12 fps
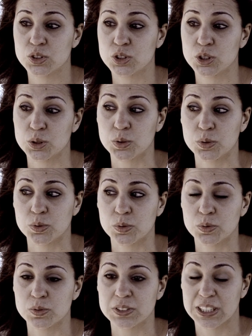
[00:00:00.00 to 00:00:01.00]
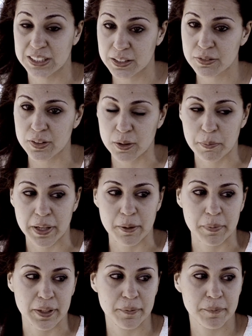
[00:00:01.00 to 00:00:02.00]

to deliver the baby.